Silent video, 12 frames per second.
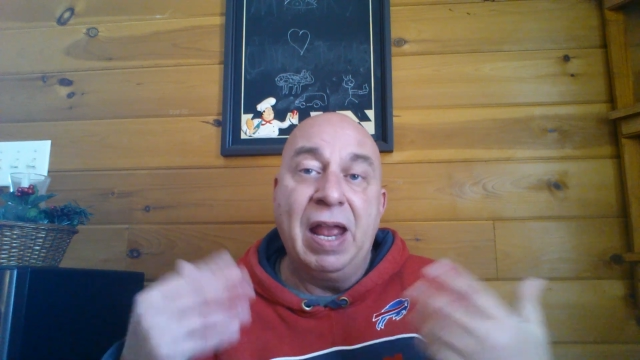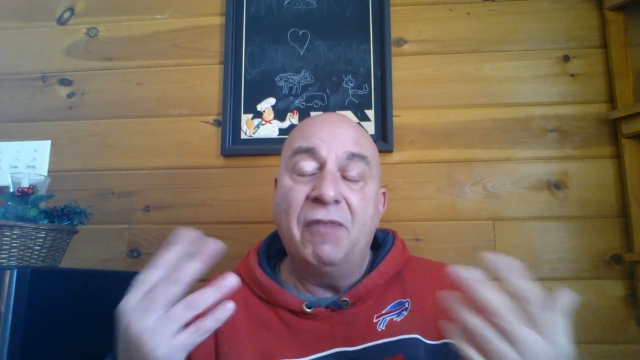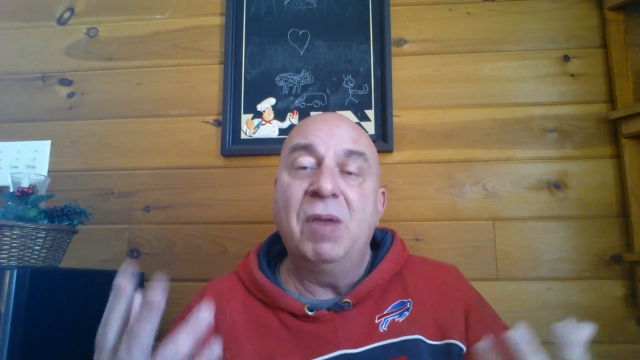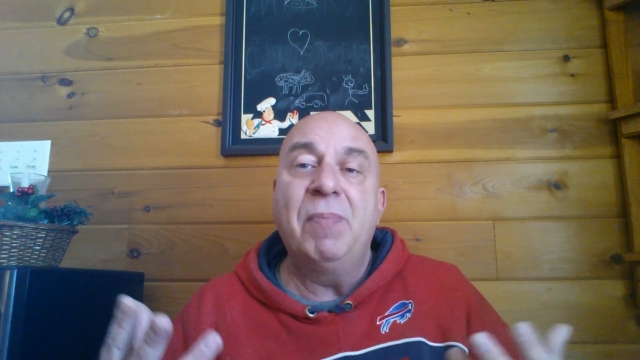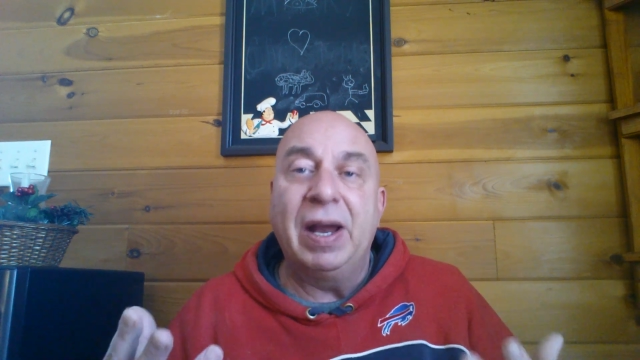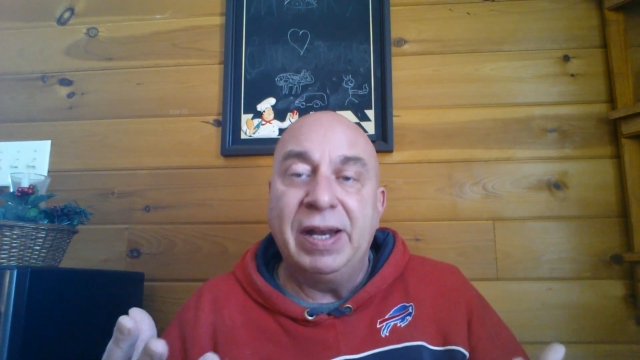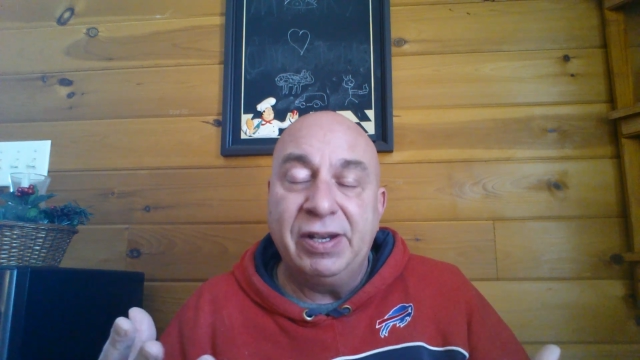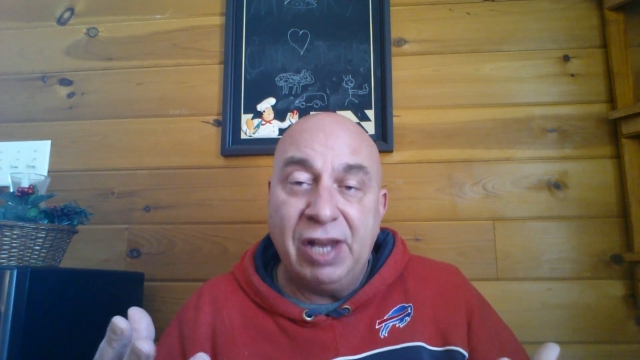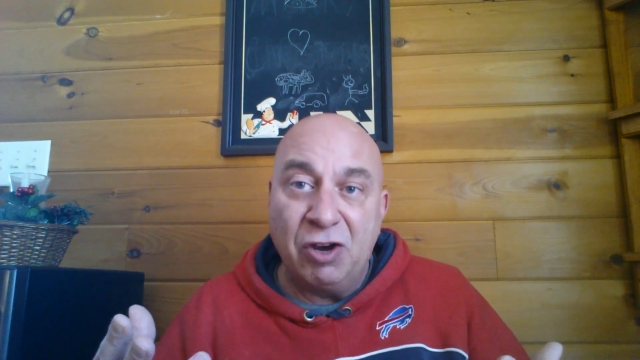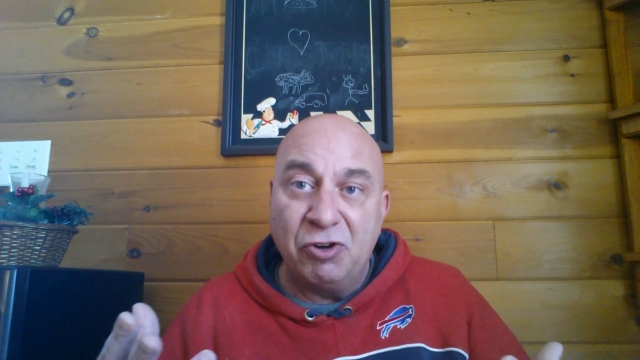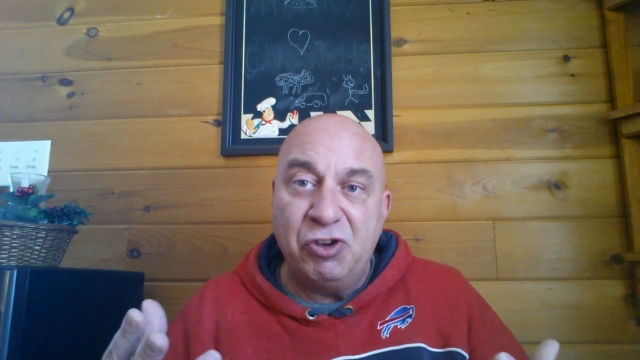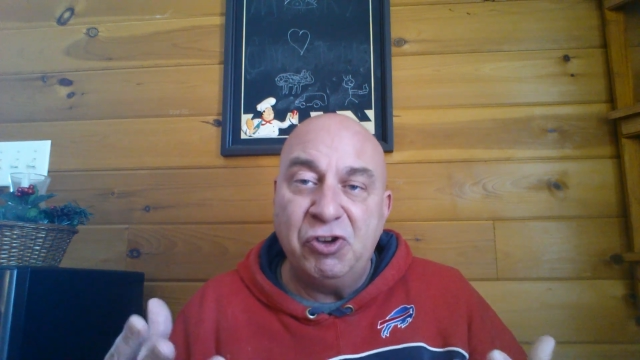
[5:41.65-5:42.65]
everybody
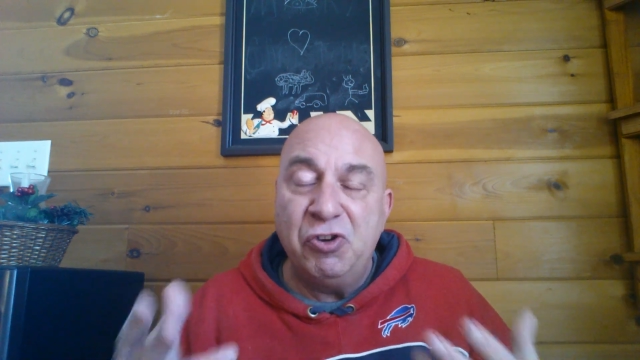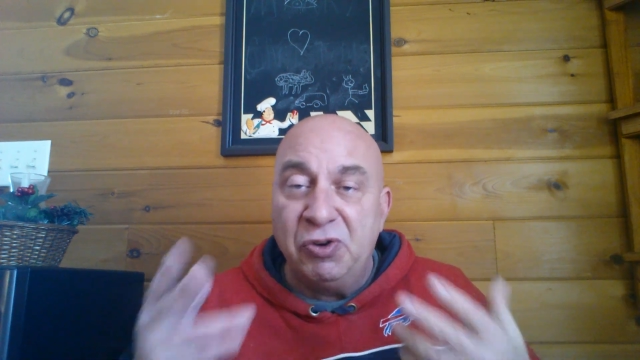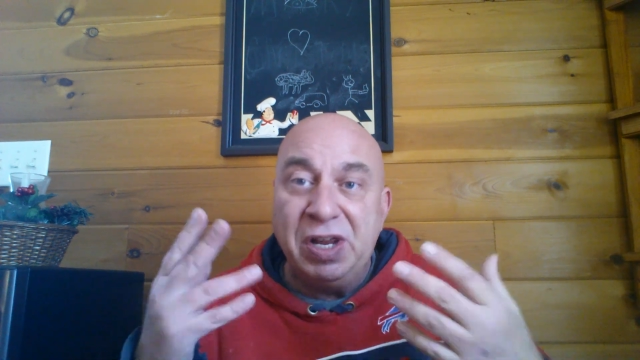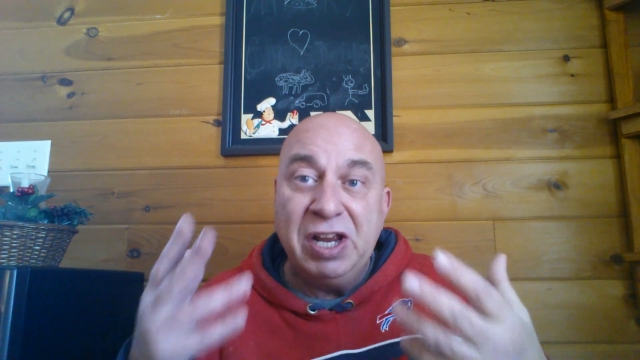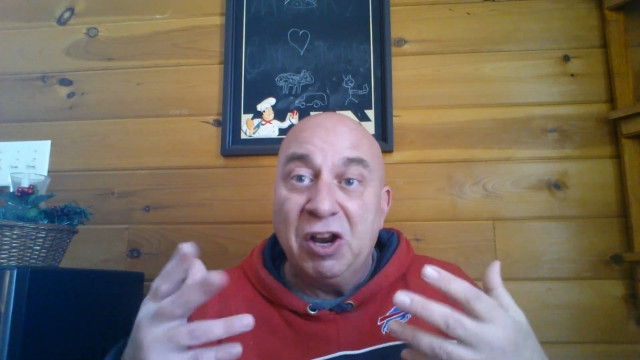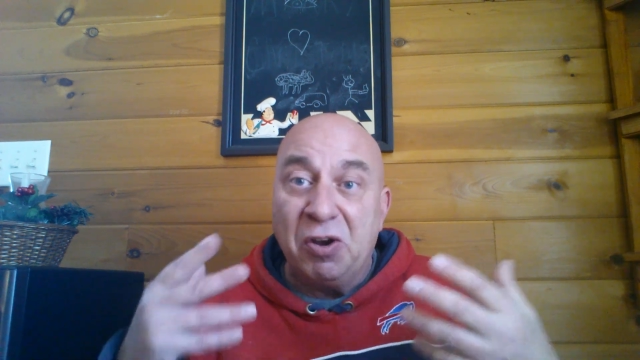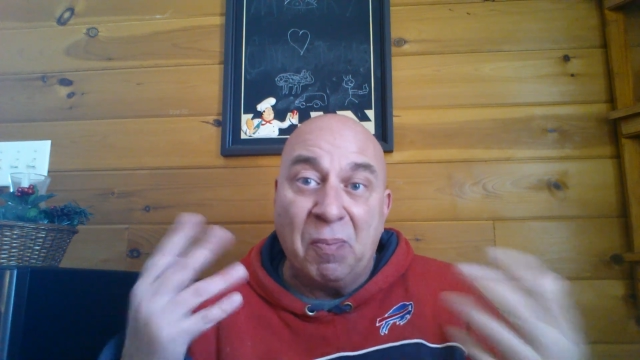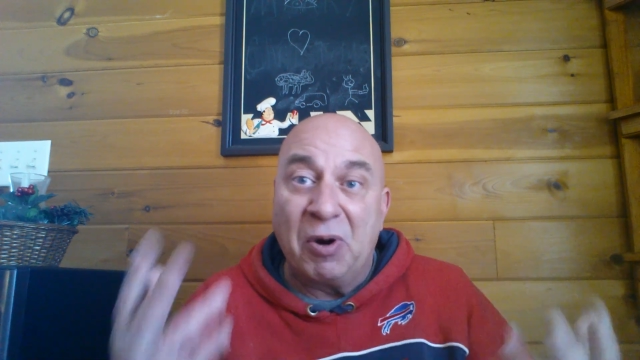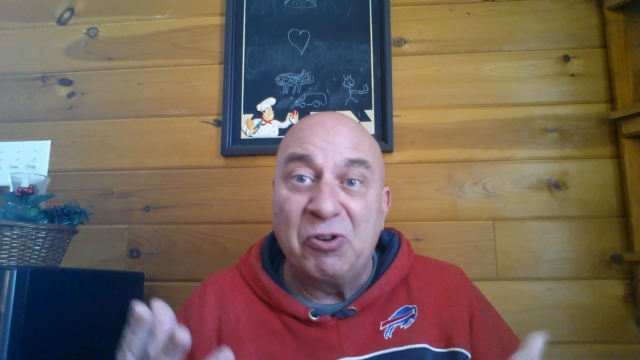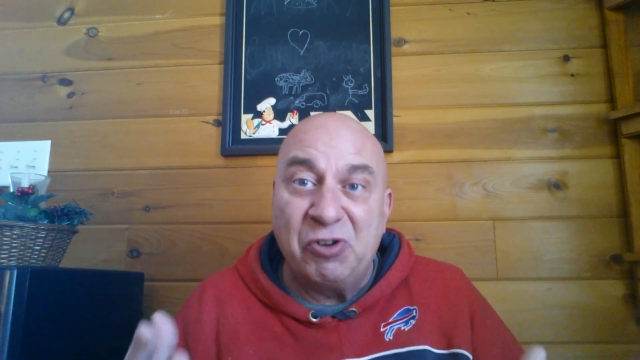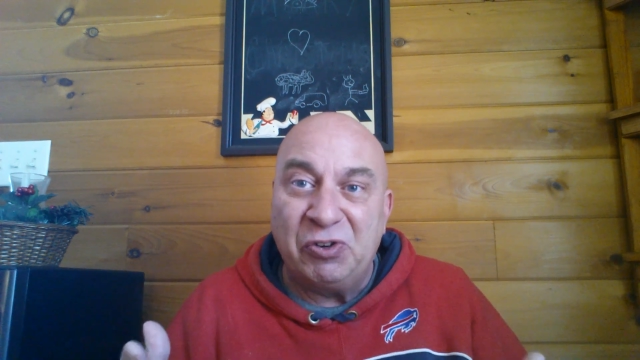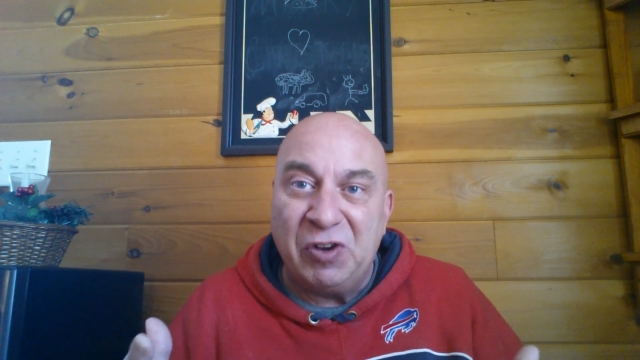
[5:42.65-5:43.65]
tells you need an
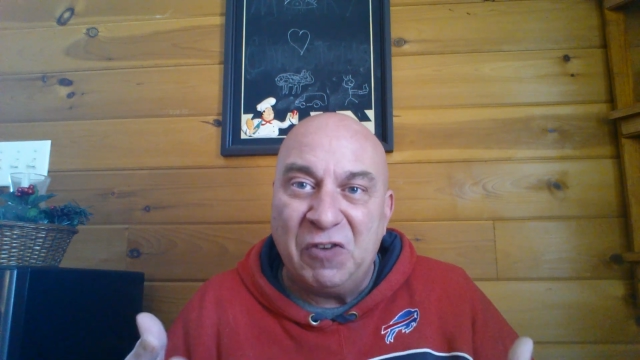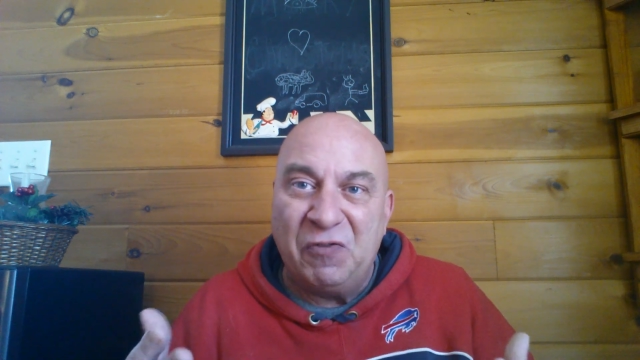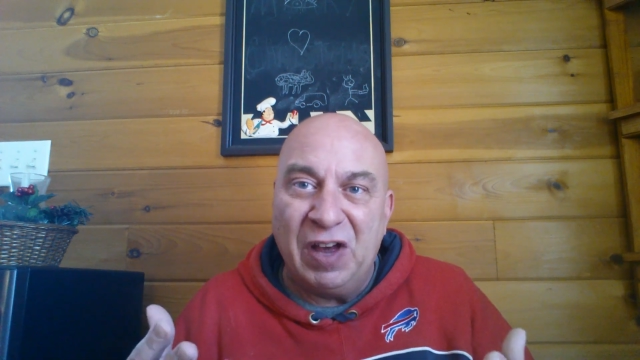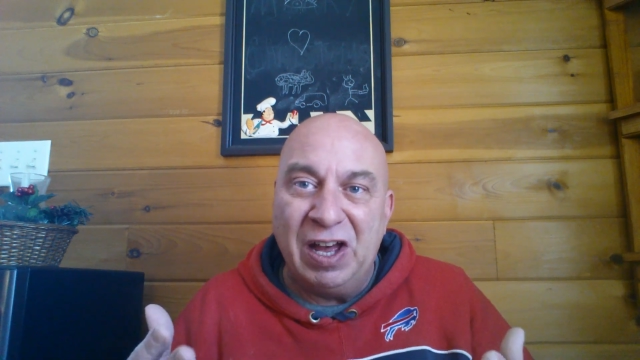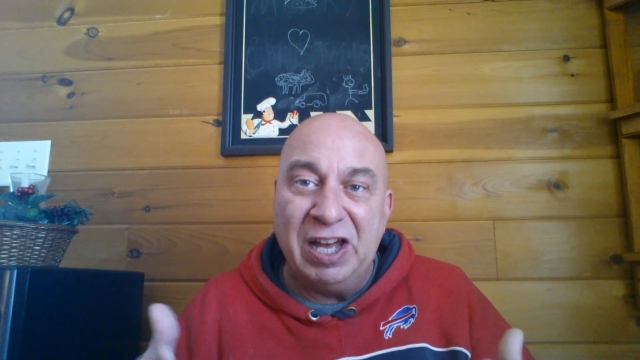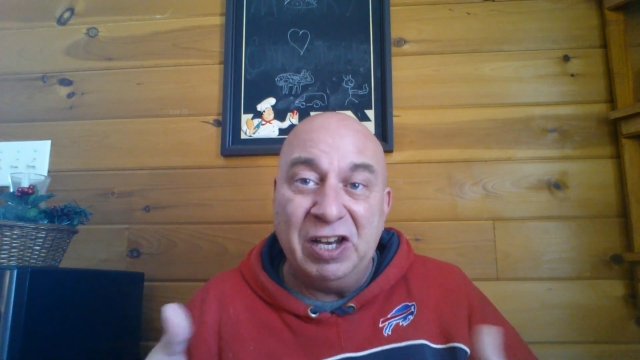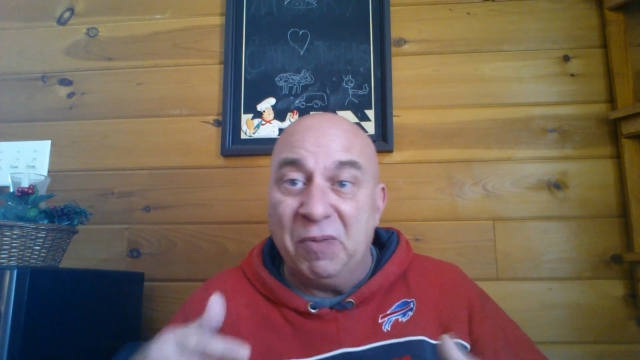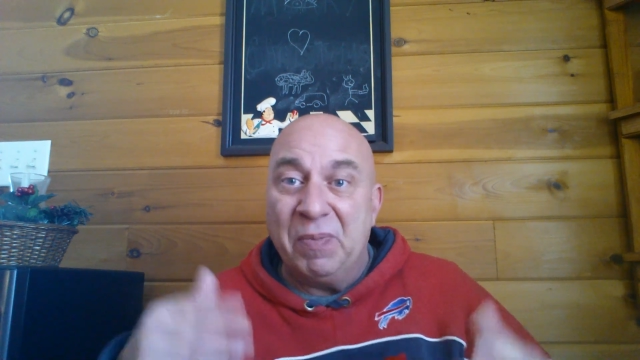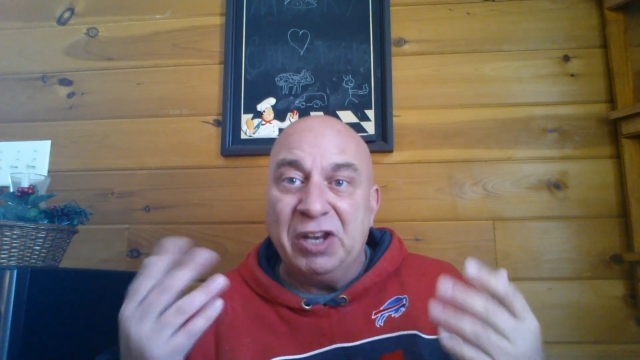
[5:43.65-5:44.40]
emergency fund,